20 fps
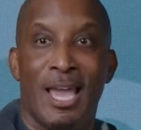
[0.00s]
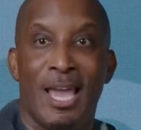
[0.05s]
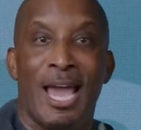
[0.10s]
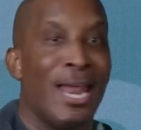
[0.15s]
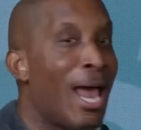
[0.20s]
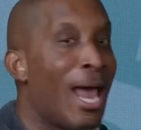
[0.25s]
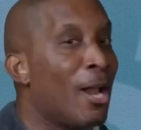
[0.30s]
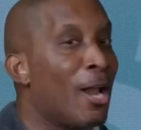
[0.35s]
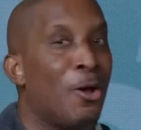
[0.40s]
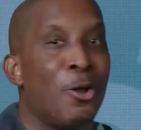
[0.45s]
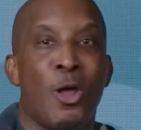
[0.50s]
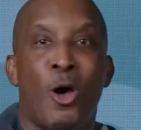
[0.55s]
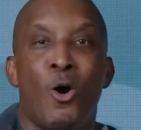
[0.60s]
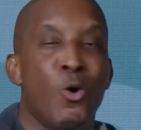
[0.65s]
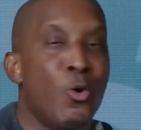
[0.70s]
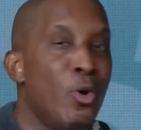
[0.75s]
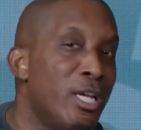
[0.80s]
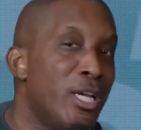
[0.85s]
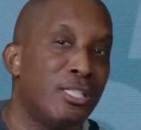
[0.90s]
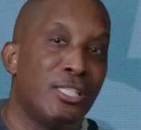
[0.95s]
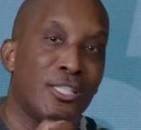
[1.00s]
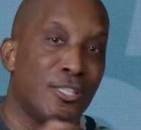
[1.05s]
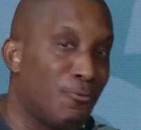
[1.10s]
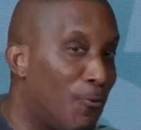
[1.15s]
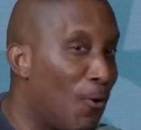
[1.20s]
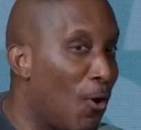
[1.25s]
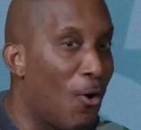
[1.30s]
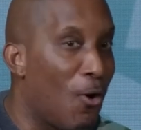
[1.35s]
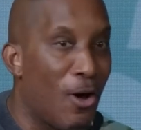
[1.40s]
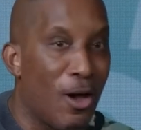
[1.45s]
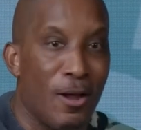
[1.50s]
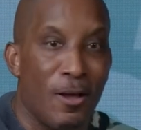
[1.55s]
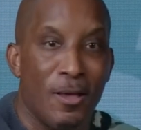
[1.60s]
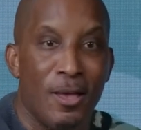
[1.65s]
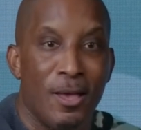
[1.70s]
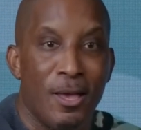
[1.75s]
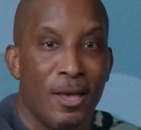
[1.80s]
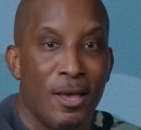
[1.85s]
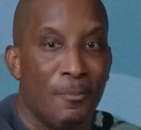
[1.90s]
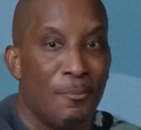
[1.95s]
And I don't know who this is for,
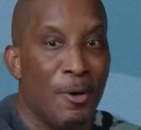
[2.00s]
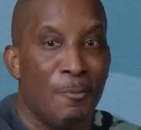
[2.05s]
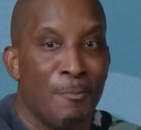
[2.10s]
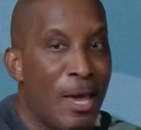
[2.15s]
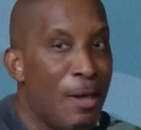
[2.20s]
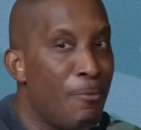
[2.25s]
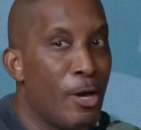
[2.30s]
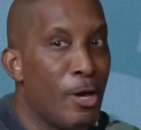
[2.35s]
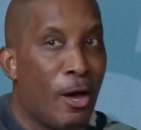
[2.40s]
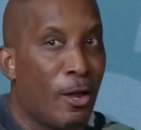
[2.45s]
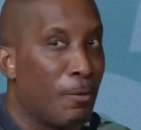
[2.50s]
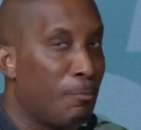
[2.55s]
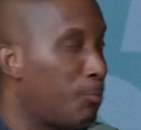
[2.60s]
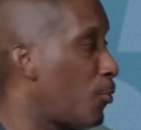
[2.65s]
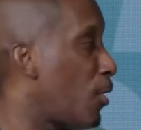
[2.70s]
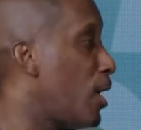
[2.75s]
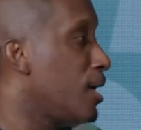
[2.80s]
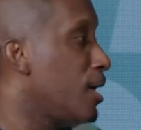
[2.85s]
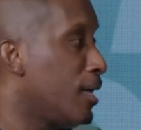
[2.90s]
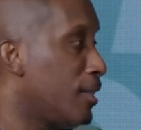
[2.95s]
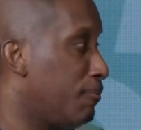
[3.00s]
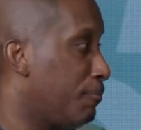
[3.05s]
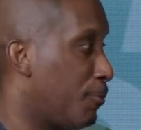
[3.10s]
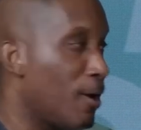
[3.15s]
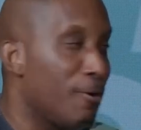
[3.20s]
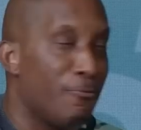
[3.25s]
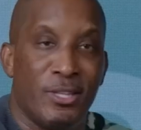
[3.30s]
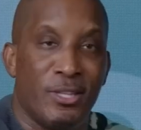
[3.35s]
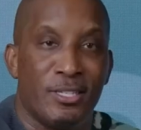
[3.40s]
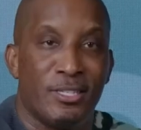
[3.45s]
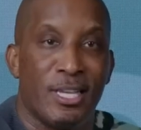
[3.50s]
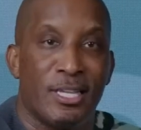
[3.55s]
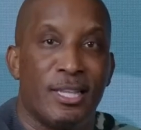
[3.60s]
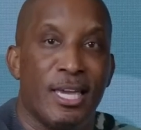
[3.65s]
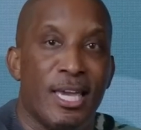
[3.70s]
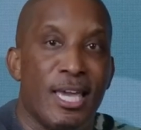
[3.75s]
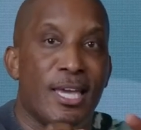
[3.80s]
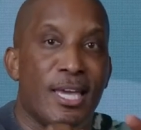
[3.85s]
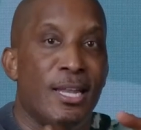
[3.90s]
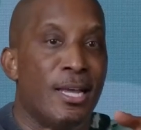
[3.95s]
but maybe we ought to pray for this at
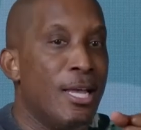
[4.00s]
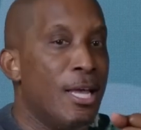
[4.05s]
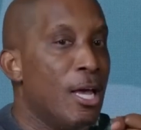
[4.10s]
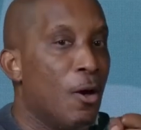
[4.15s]
the end.